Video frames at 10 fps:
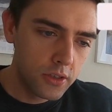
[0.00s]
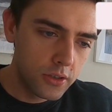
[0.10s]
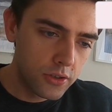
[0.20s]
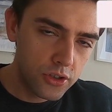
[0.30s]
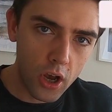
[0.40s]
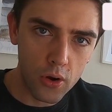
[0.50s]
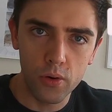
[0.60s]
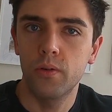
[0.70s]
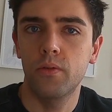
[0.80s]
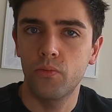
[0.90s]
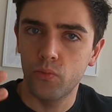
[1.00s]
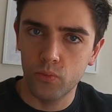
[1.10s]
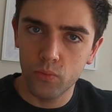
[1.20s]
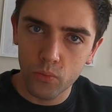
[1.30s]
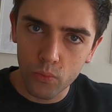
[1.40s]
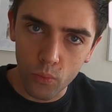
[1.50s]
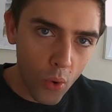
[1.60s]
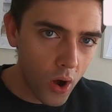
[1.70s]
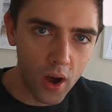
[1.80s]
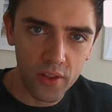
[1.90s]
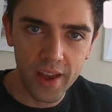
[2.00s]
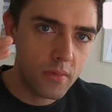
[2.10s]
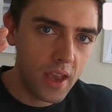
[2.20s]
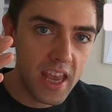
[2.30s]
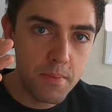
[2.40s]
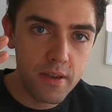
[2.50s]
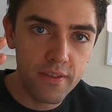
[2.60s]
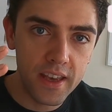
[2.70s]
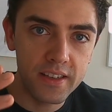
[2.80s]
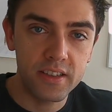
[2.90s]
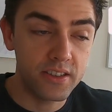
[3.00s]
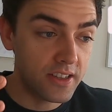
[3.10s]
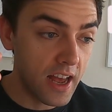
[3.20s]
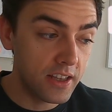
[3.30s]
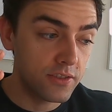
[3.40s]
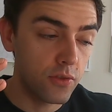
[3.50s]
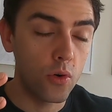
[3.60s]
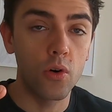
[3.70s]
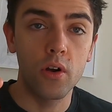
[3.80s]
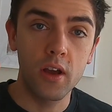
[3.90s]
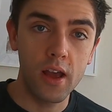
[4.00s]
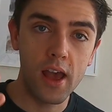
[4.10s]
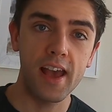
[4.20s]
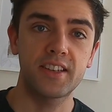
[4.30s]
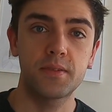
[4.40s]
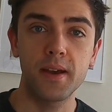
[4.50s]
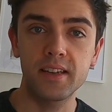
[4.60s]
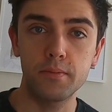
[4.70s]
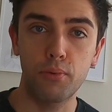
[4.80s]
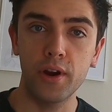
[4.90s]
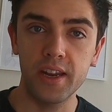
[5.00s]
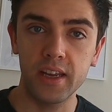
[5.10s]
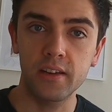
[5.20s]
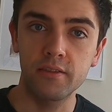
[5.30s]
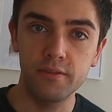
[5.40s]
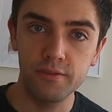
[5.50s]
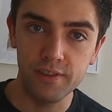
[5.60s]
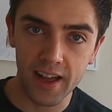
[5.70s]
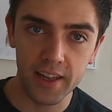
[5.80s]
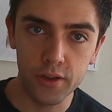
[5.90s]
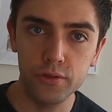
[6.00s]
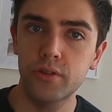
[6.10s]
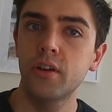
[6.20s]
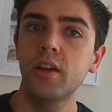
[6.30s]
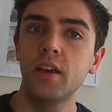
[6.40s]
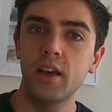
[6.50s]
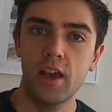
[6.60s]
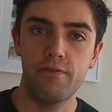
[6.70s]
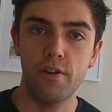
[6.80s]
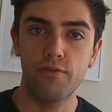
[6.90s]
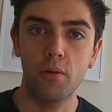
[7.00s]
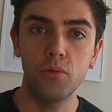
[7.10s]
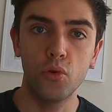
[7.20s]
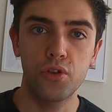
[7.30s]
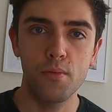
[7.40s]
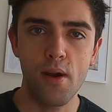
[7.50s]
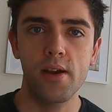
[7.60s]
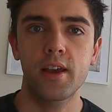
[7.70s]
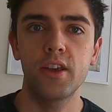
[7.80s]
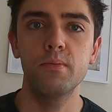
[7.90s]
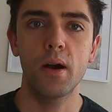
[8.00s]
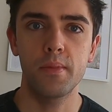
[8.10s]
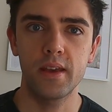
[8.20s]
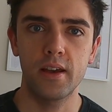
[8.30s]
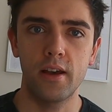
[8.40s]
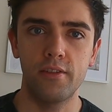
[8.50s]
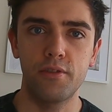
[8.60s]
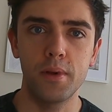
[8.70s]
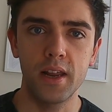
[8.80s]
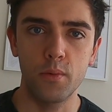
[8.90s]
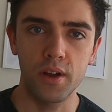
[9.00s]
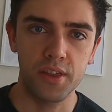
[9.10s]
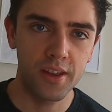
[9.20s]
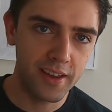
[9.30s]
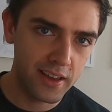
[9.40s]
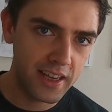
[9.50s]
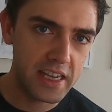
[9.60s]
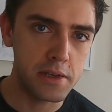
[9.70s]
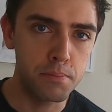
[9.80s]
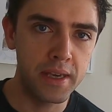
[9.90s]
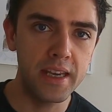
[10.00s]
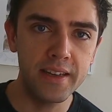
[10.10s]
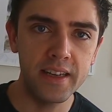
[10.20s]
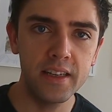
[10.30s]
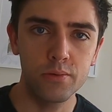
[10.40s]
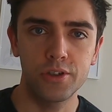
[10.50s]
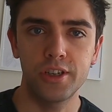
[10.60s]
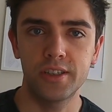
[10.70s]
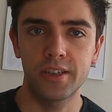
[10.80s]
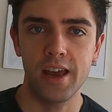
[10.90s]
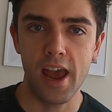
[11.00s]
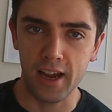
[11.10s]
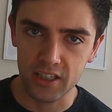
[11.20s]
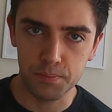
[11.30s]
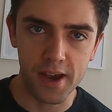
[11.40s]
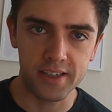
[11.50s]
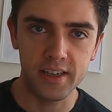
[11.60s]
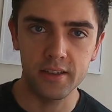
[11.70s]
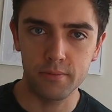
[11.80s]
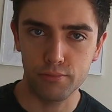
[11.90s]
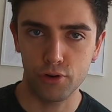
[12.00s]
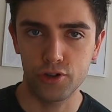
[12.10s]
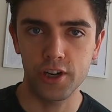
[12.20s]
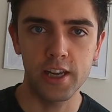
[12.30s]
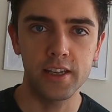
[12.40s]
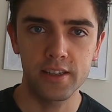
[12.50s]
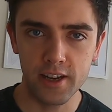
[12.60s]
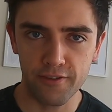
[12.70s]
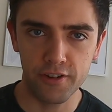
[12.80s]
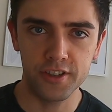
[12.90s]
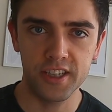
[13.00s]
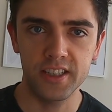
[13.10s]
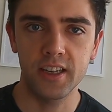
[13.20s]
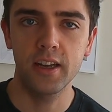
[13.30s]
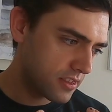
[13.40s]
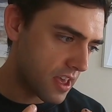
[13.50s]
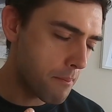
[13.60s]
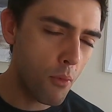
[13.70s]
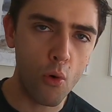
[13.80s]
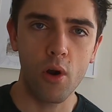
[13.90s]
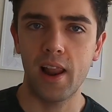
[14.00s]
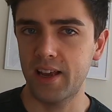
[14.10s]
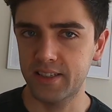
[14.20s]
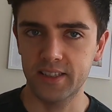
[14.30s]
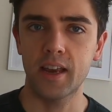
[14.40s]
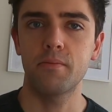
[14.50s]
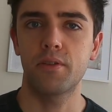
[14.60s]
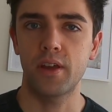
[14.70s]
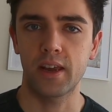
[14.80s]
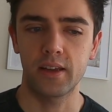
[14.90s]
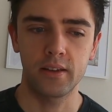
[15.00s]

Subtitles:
So what are they? EBVs stands for estimated breeding values. If you're from North America, you might be familiar with EPDs, which is expected progeny differences. They're more or less the same thing.